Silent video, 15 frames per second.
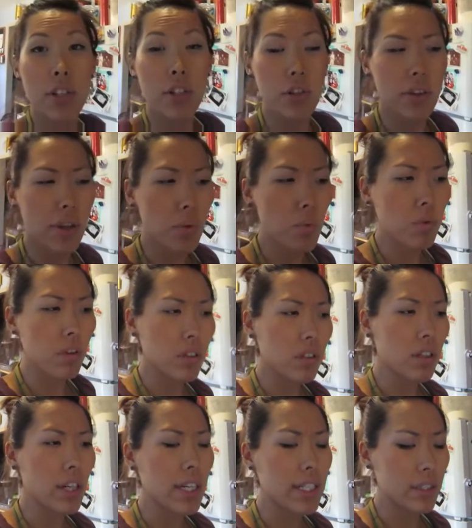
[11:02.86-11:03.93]
So they weren't
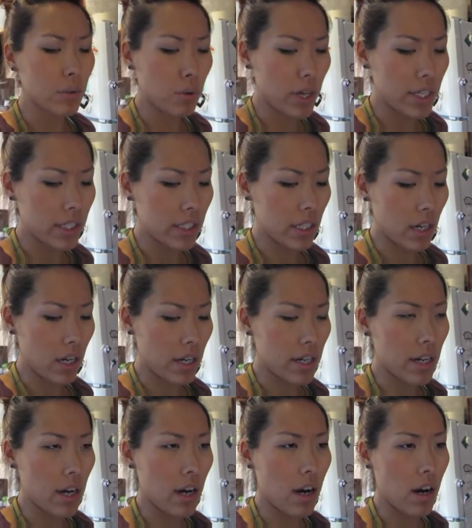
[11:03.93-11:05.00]
quite, quite done.
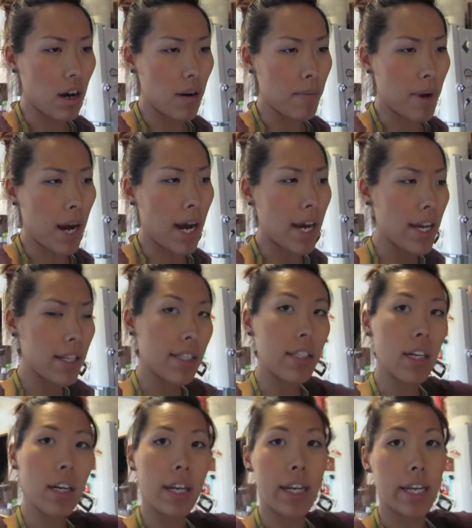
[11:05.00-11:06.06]
Um, I
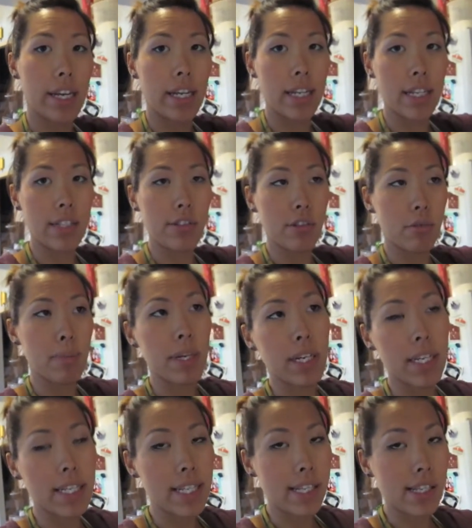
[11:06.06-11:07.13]
stuck a toothpick
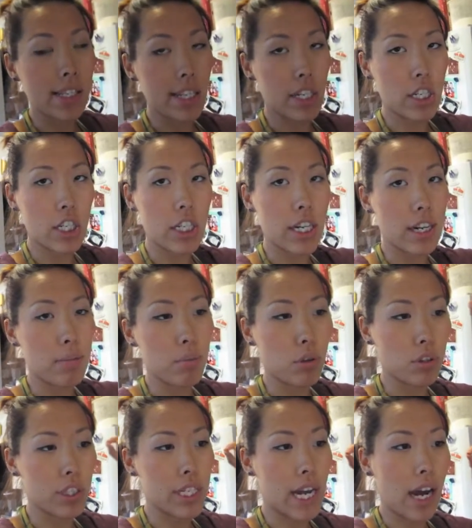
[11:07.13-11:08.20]
in the center and
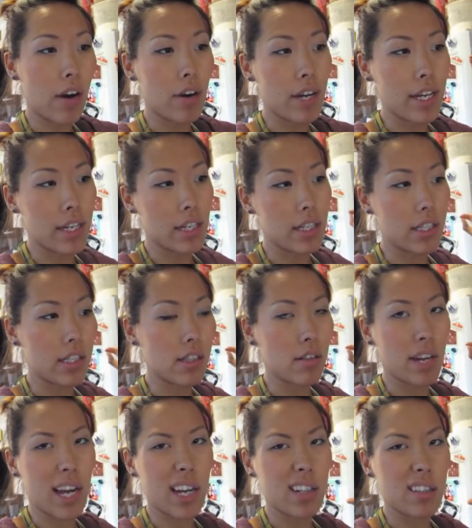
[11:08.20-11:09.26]
pulled it out and it still
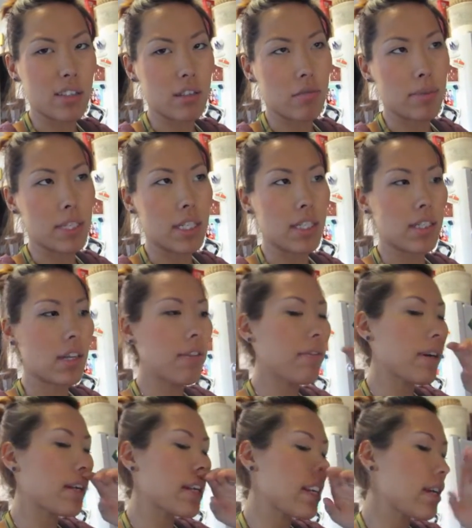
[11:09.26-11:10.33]
had a little bit of stuff
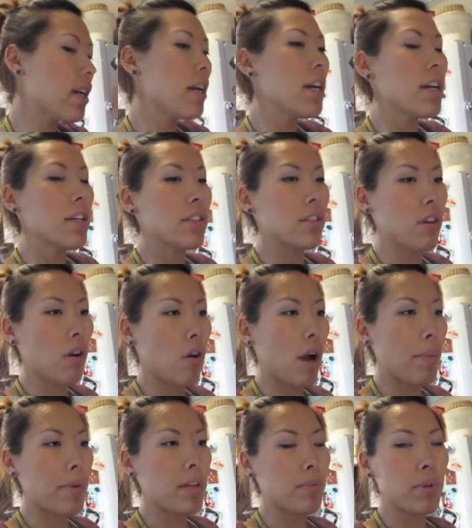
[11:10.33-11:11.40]
on it. So
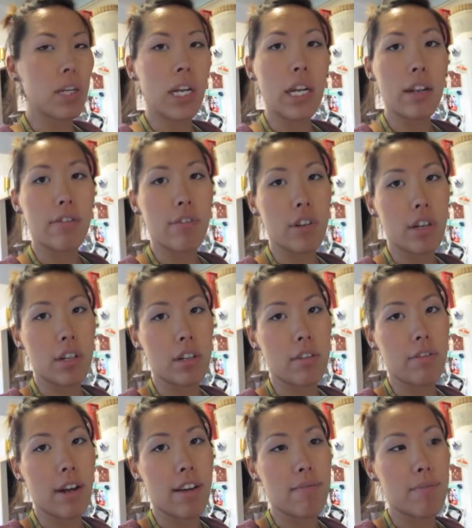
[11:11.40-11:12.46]
I'm gonna put it in for another
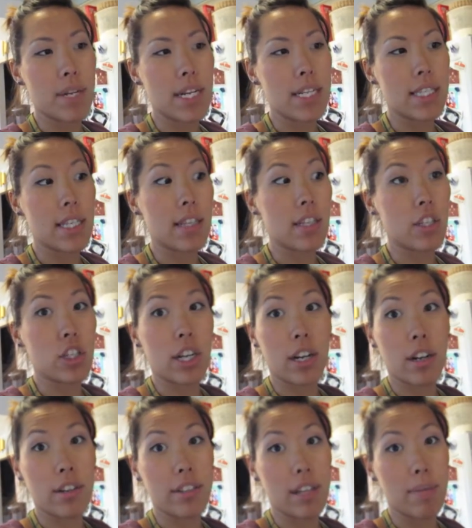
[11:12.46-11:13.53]
five minutes and then check
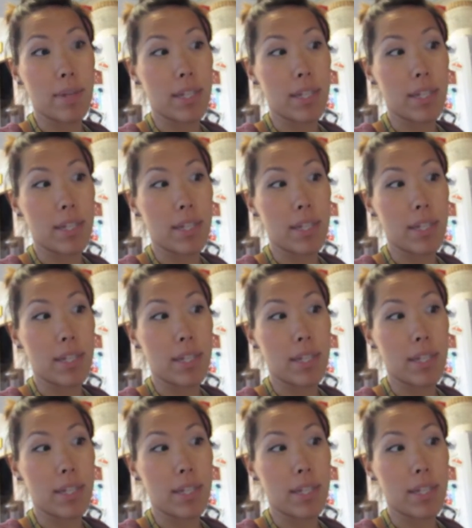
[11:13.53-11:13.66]
on them